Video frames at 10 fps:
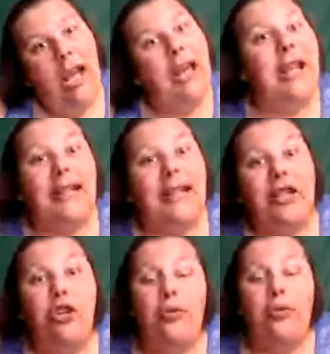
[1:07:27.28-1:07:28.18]
this
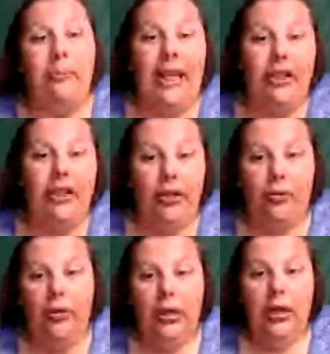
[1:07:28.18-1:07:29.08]
is new to me
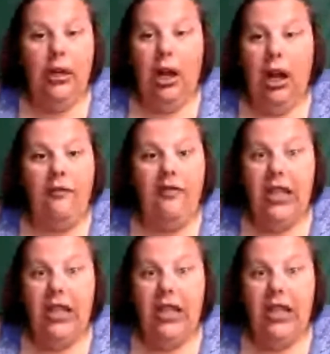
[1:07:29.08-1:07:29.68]
too. I've